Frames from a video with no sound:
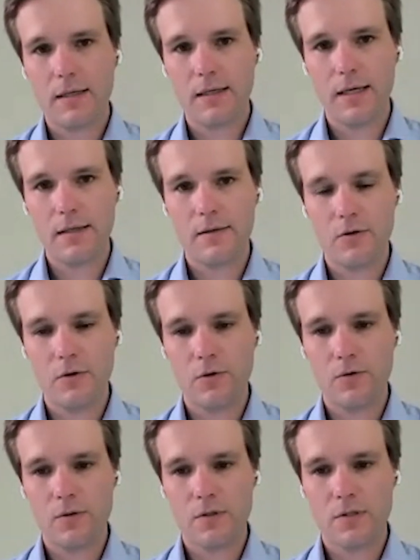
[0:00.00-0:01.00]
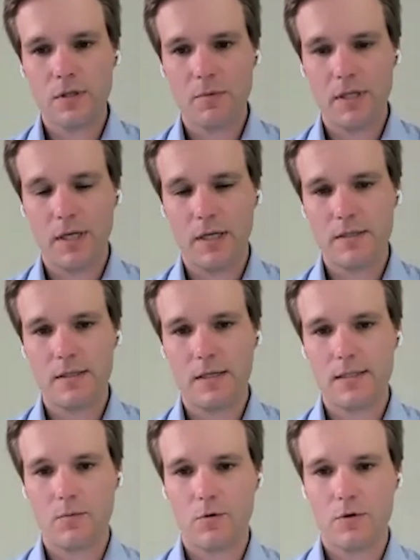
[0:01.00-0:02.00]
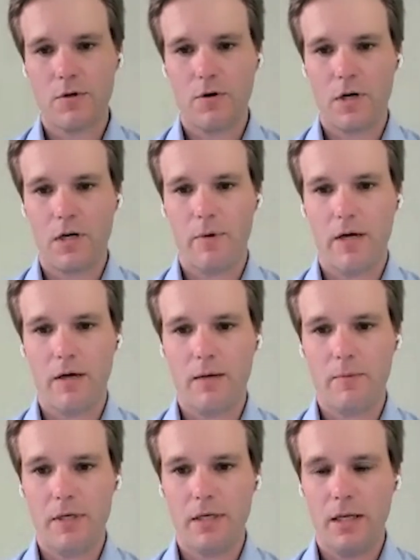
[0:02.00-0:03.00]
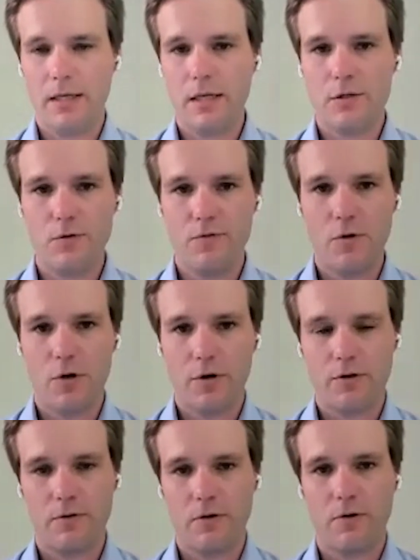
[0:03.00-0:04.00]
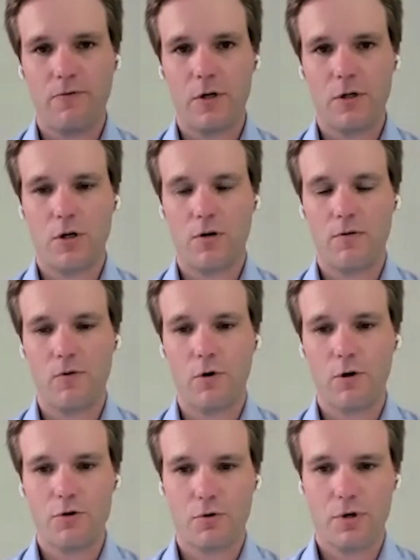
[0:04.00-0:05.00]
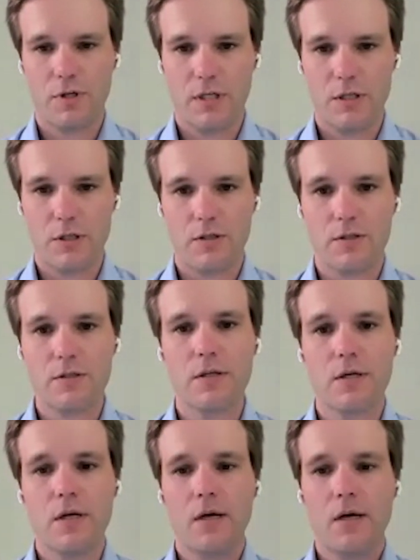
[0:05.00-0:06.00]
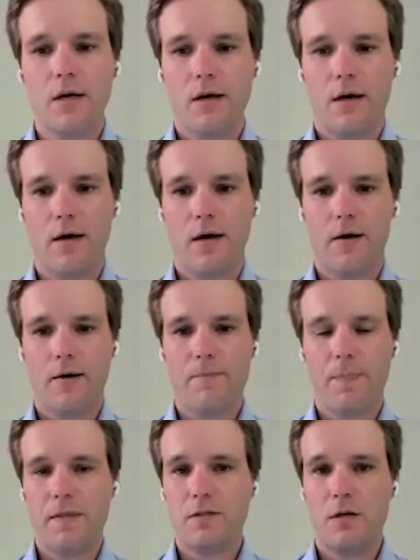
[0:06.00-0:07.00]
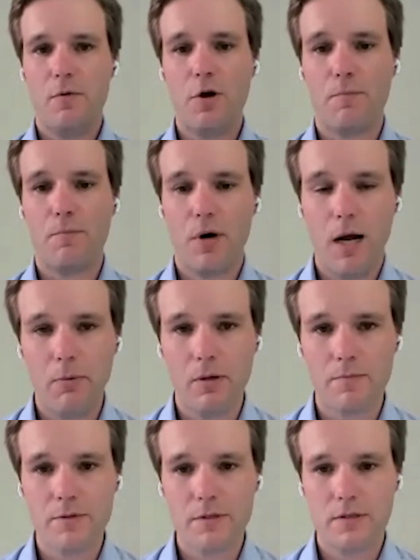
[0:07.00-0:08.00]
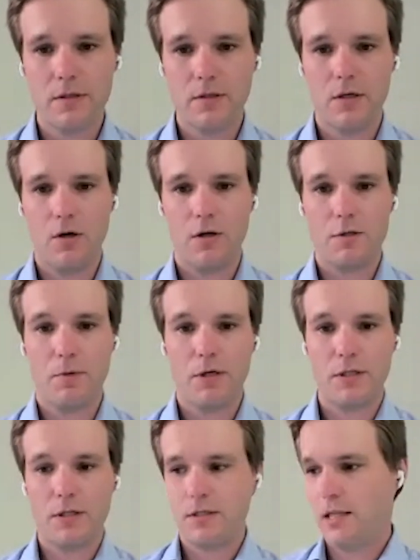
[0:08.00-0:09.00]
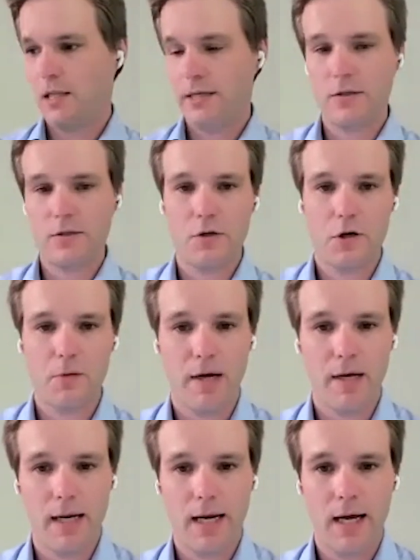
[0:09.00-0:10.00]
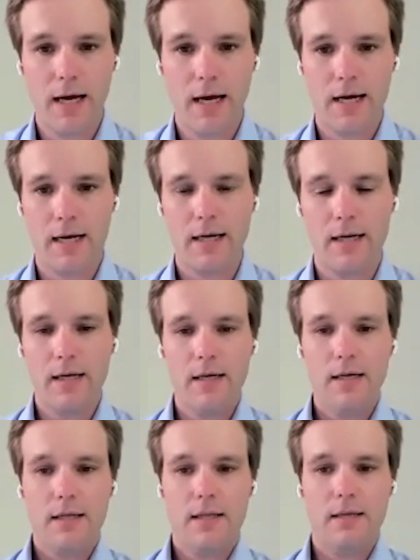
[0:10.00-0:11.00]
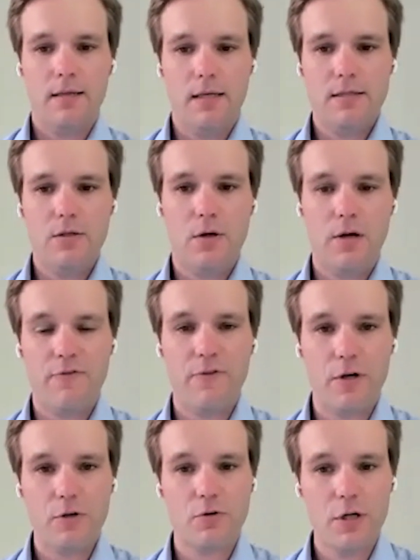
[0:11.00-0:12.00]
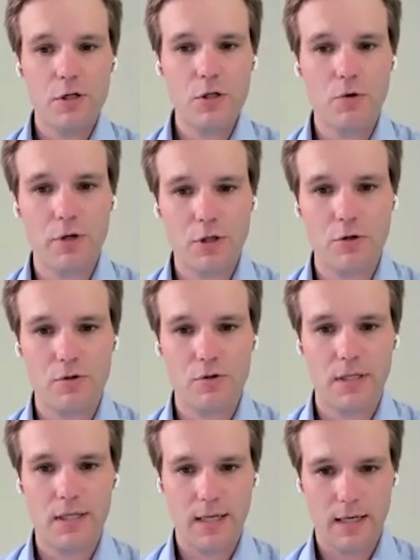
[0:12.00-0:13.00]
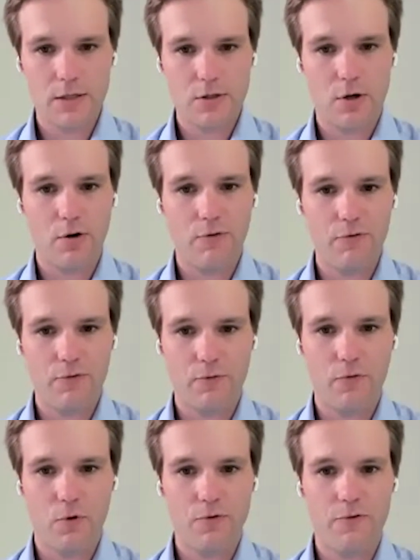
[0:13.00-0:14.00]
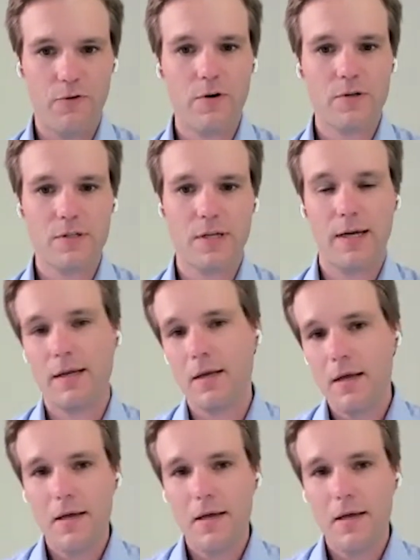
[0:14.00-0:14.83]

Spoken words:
get to some of the end states that we're talking about? I mean, Dennis, you've talked to your fair share of large organizations. Some of their problems, as much as they'd like to talk about AI, they still have very traditional issues that they got to solve for first, like